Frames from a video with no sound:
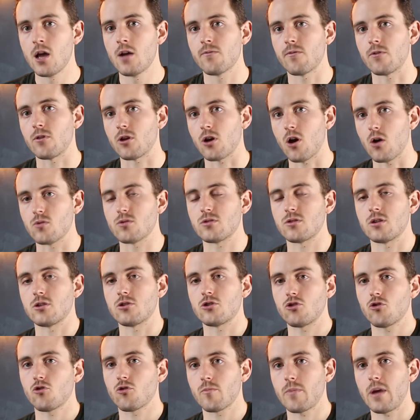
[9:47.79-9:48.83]
For the hosts that
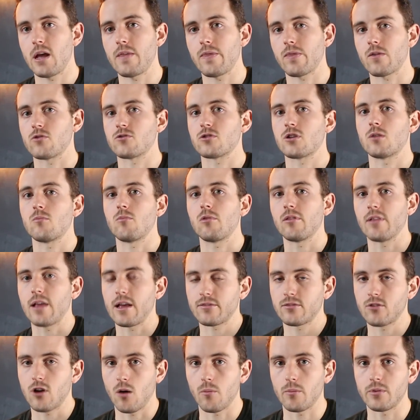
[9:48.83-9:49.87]
do remain, there's going to be
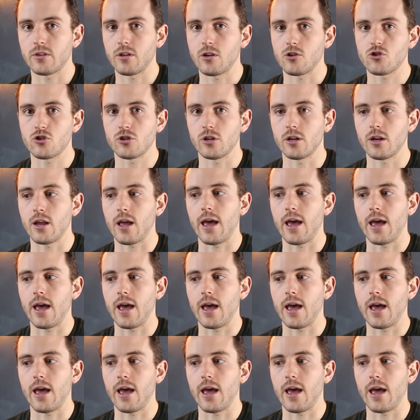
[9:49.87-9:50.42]
less competition.